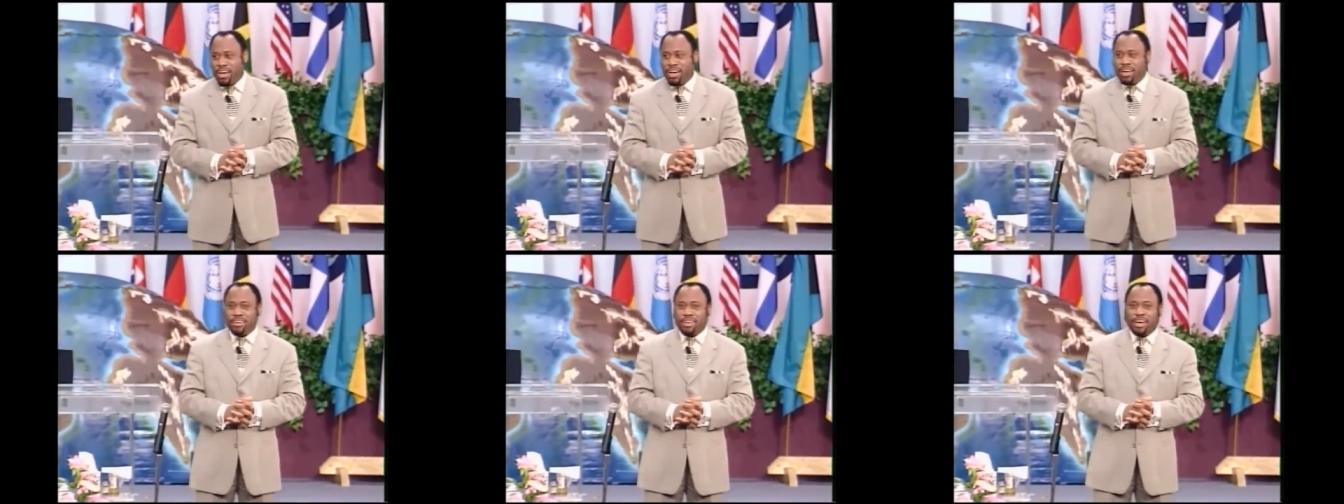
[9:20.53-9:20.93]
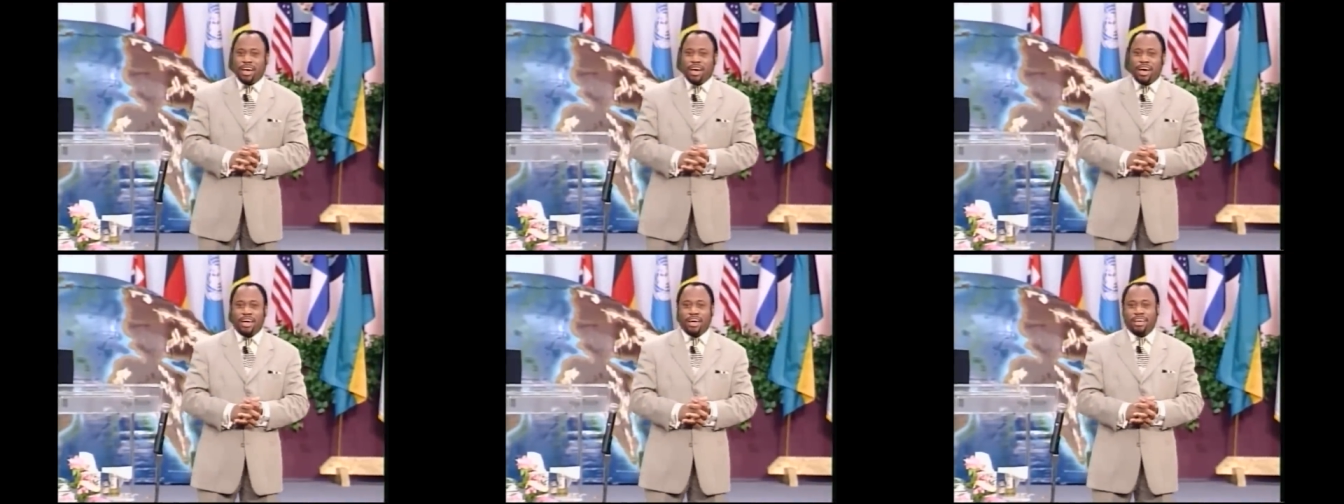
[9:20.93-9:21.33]
And
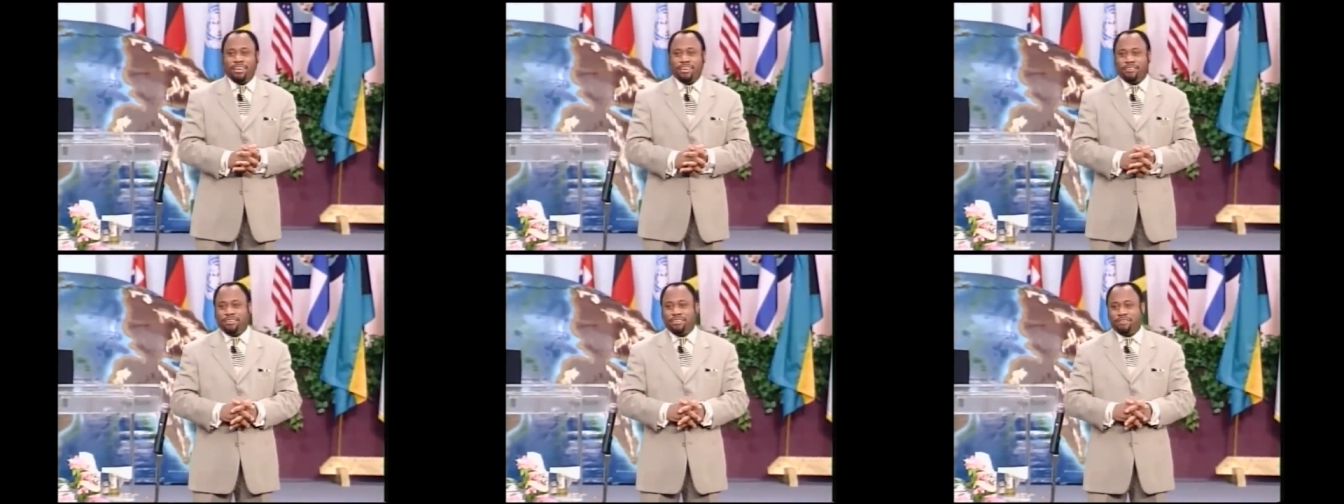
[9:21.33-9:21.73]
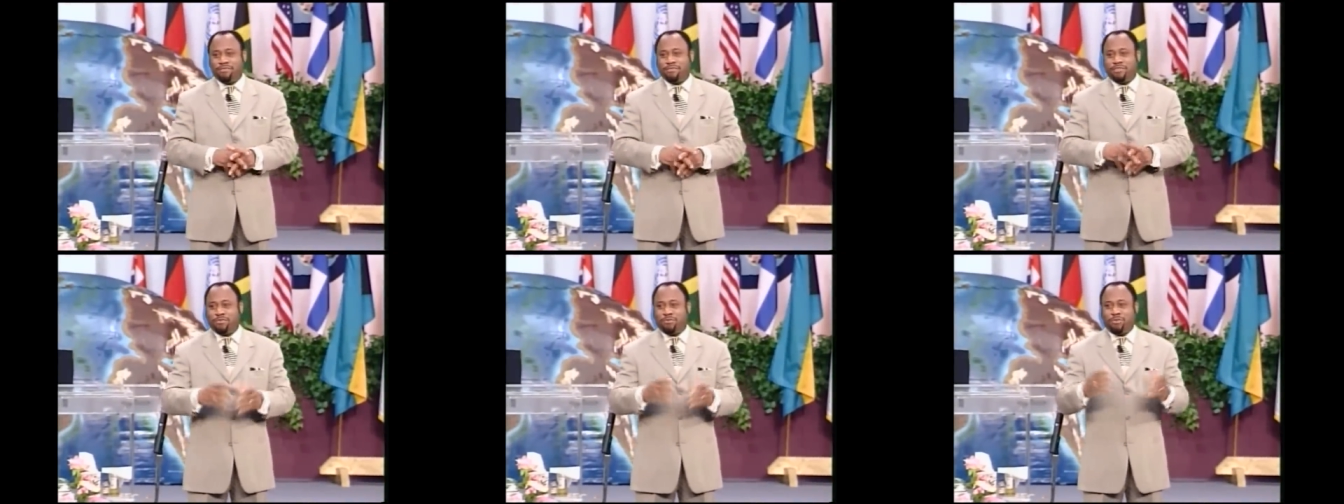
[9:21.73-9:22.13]
I
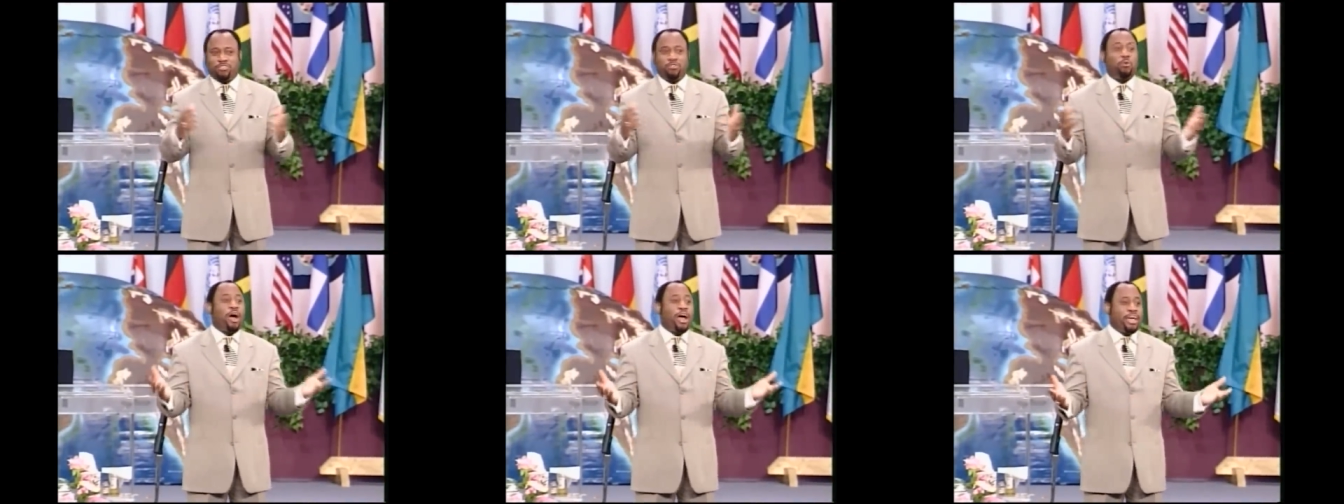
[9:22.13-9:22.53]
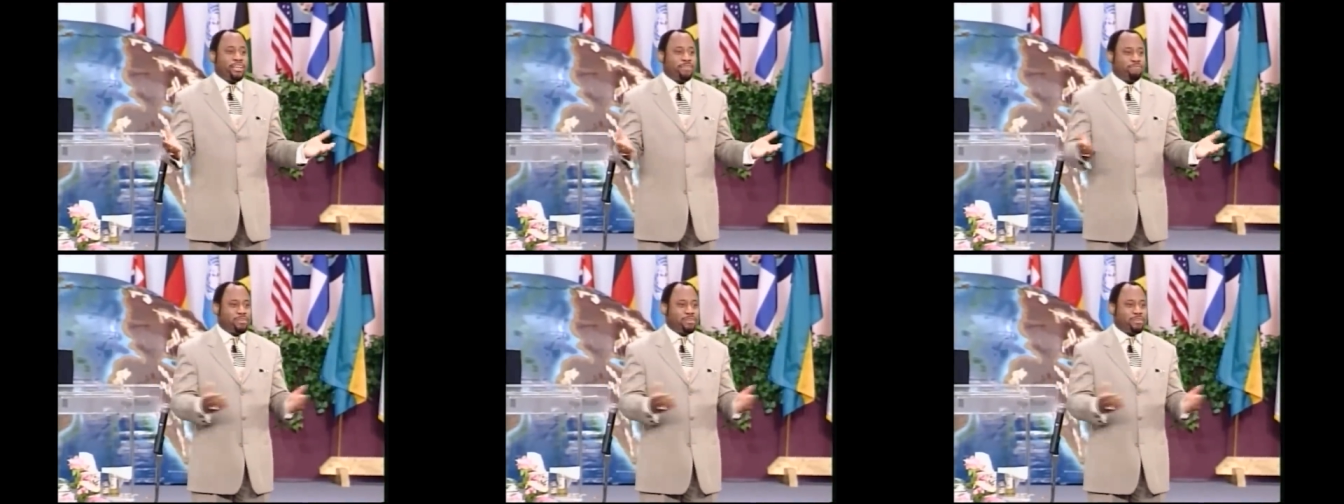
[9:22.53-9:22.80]
was quiet